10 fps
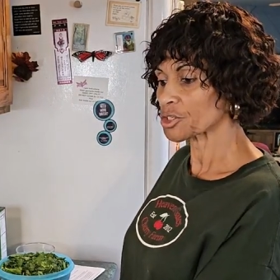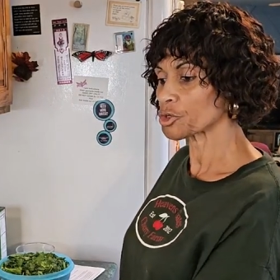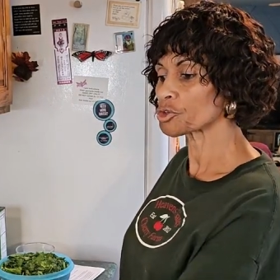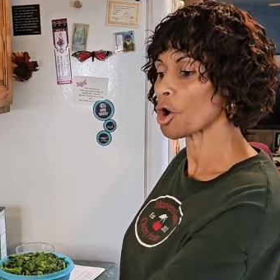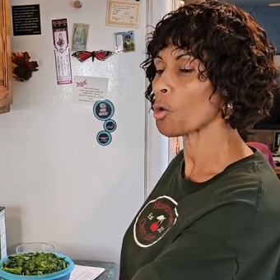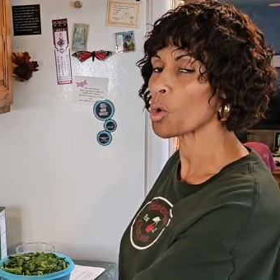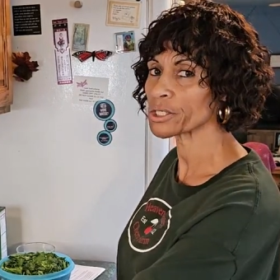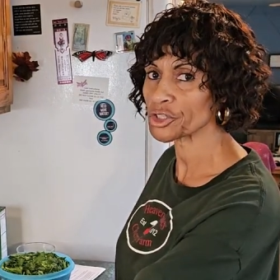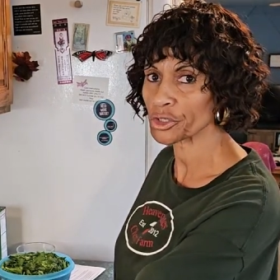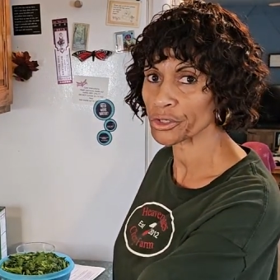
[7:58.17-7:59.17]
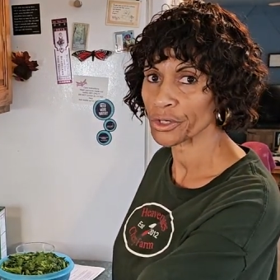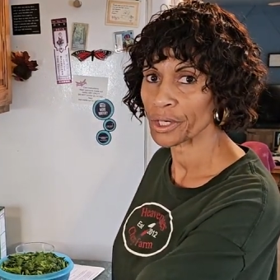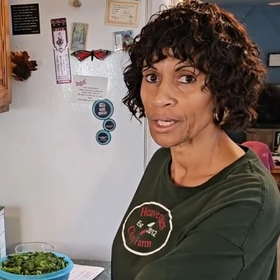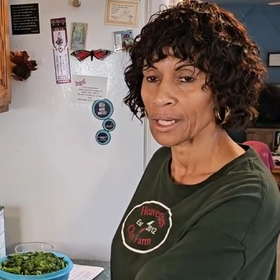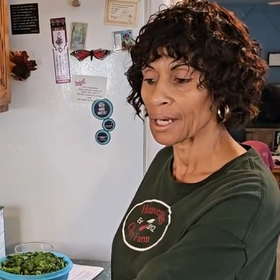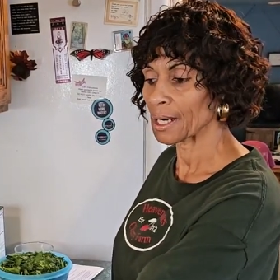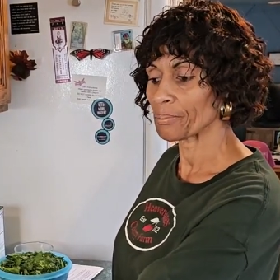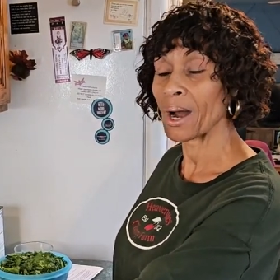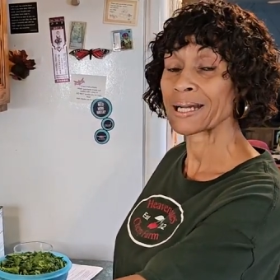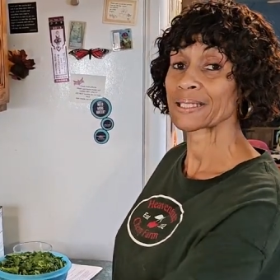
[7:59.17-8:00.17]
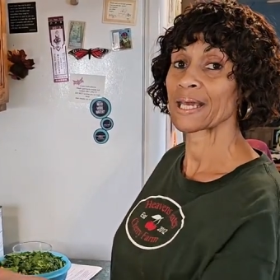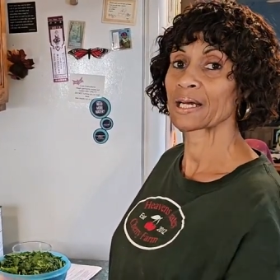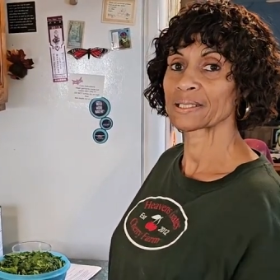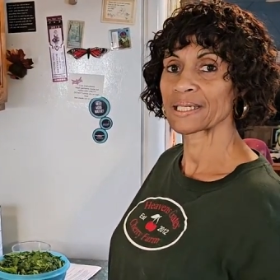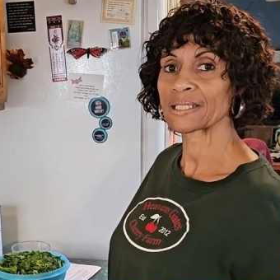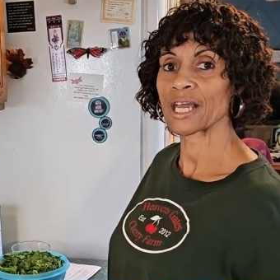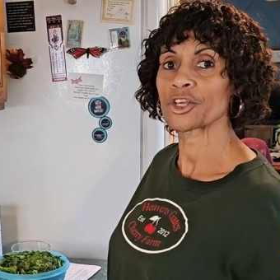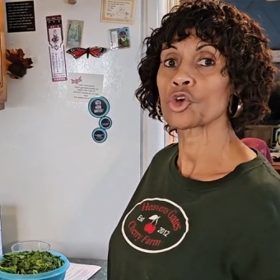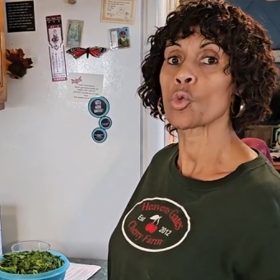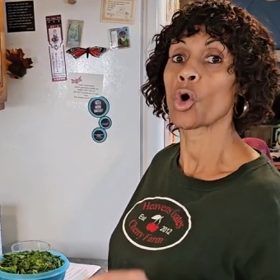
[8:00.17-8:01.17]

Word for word: So you don't want your uh, pasta al dente, you